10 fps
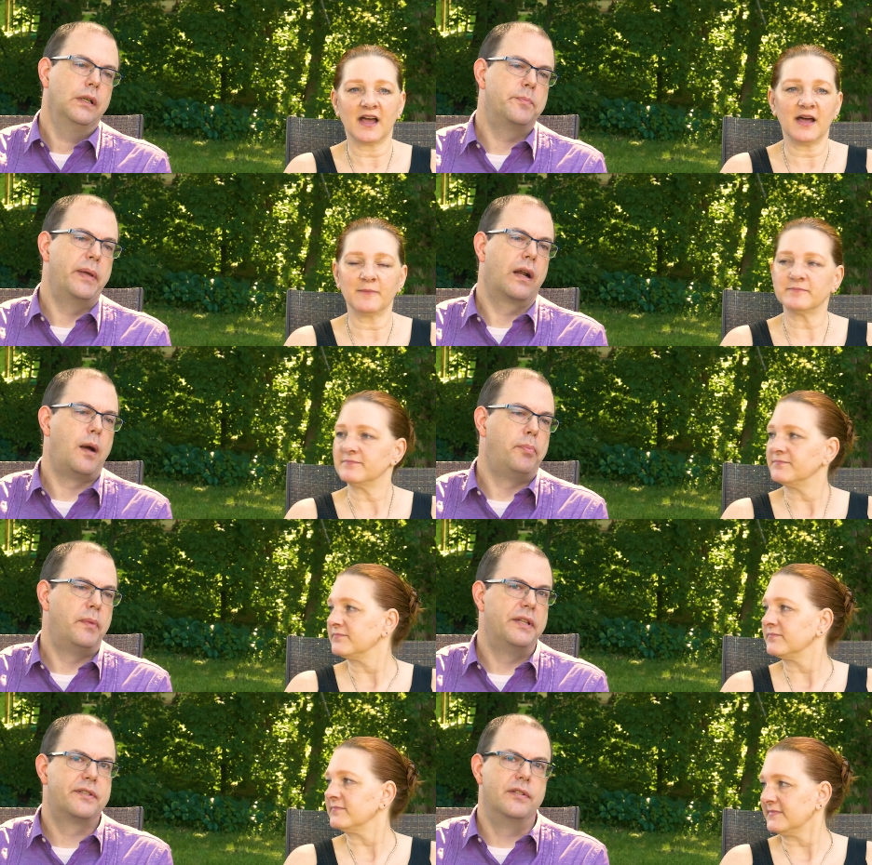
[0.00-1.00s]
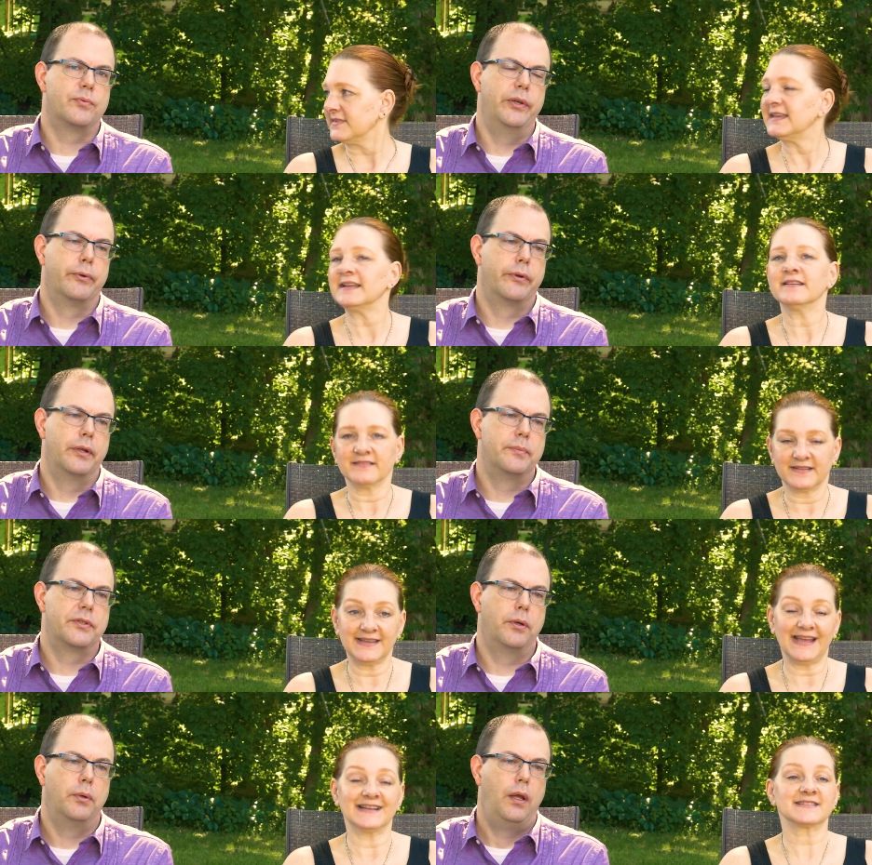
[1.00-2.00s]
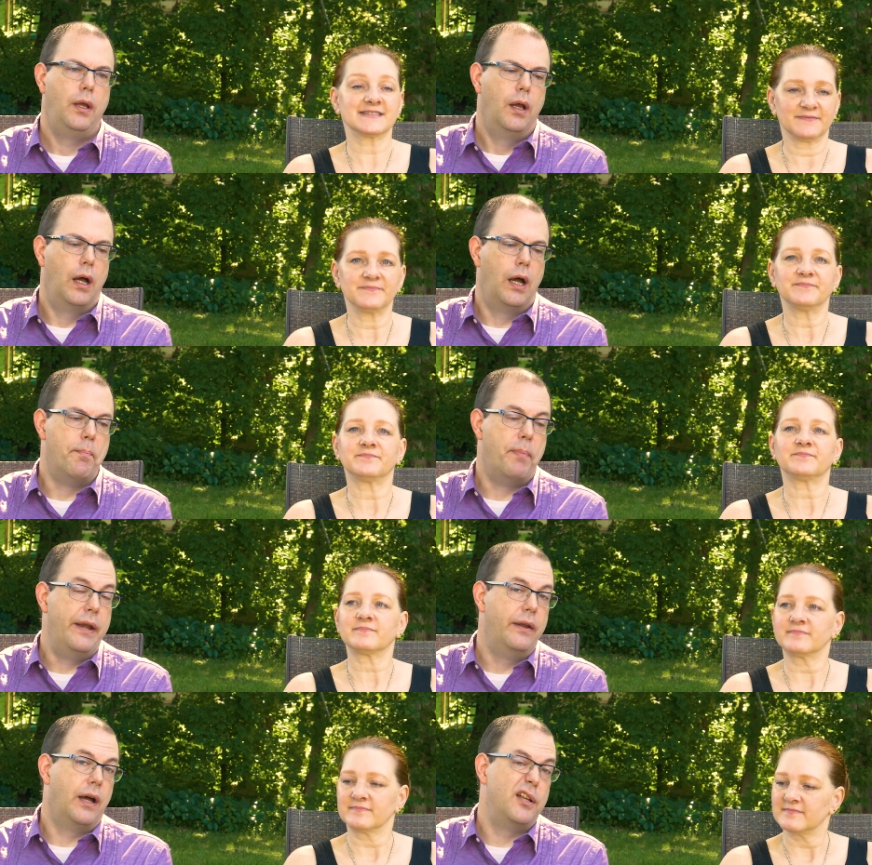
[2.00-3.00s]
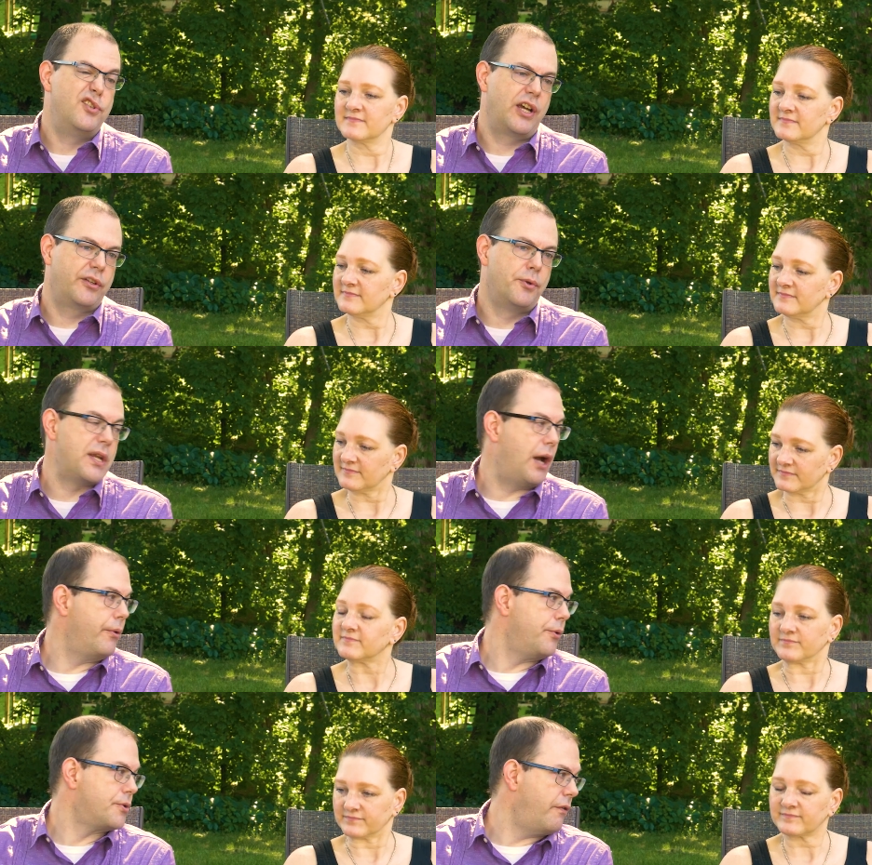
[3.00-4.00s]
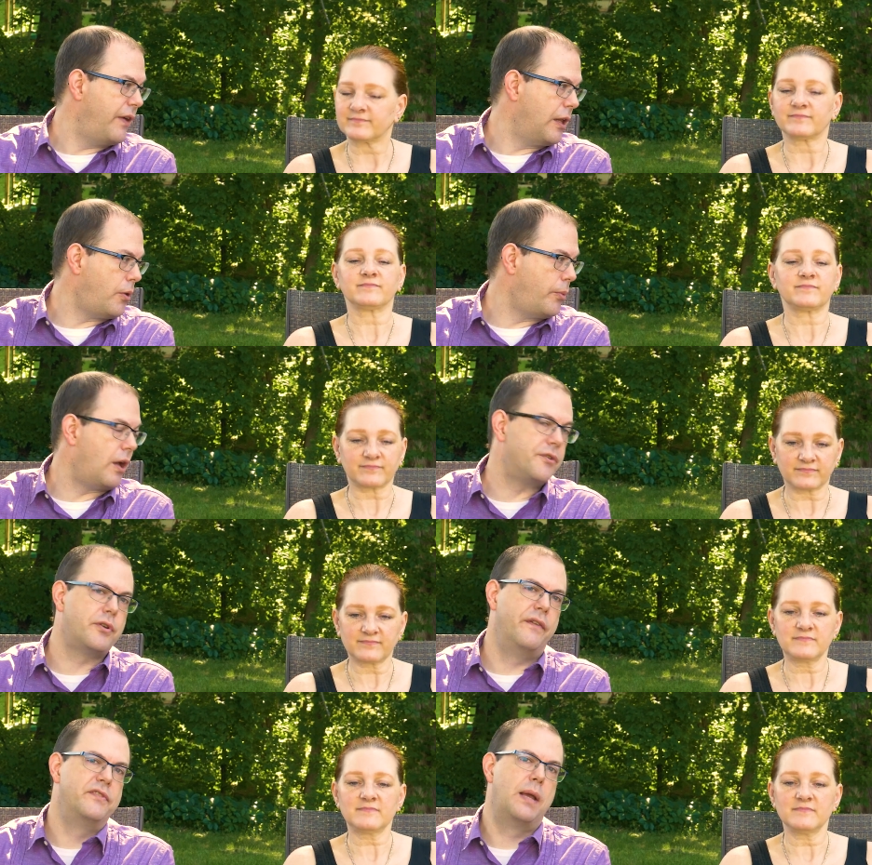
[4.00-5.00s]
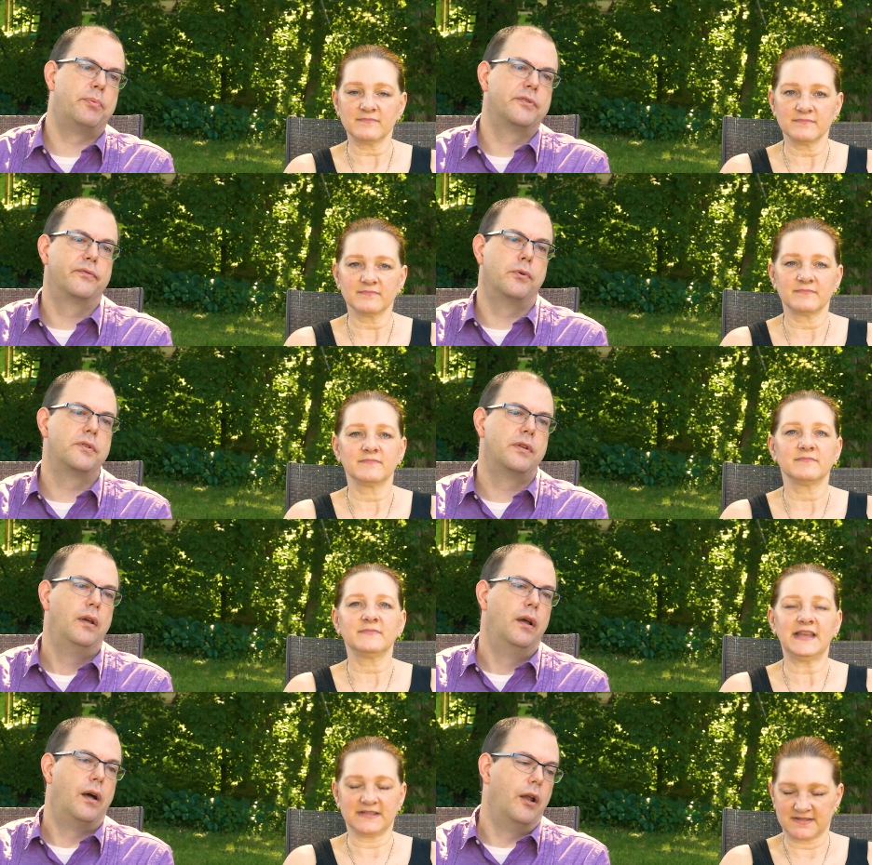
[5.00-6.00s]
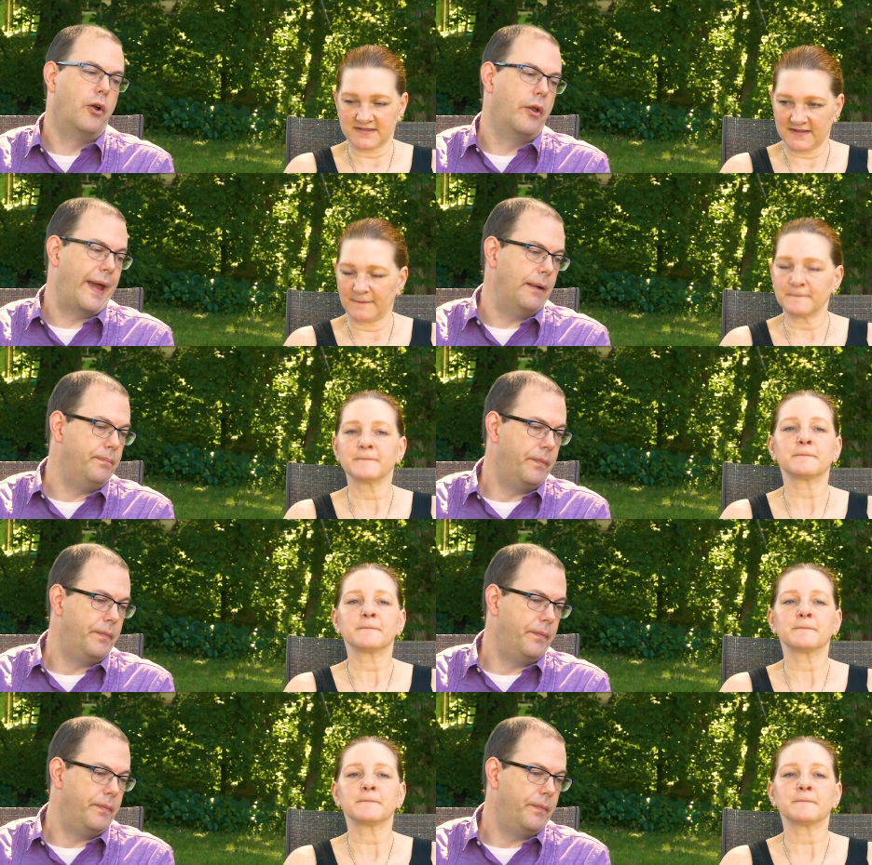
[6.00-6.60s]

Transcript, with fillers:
Speaker 1: It's um, been a um, couple months since we ordered them. So. Yes. Uh, but uh, check those out. Those are available. We also have samples, of course, yes. on all that.